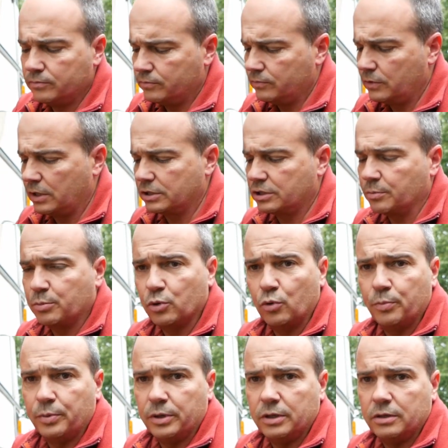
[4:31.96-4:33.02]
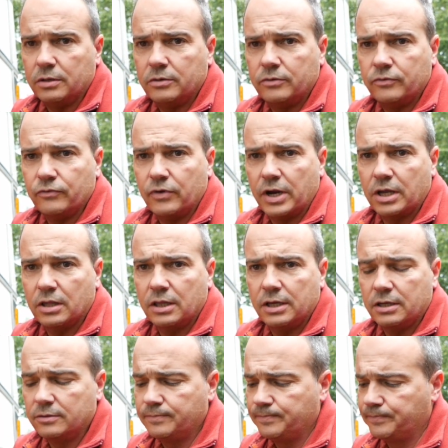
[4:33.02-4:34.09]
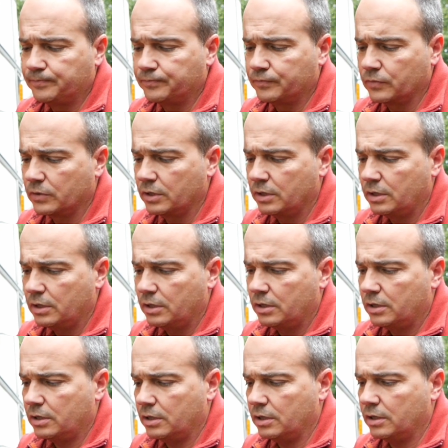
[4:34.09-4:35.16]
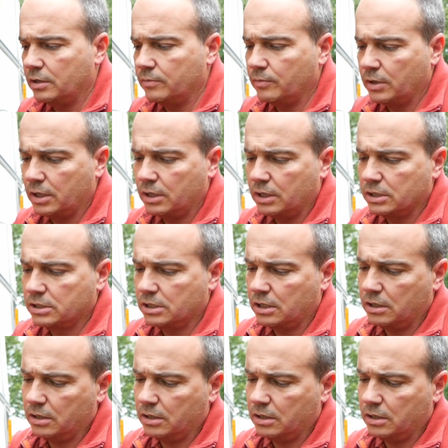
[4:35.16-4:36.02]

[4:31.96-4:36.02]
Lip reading: That's a propane regulator, and it's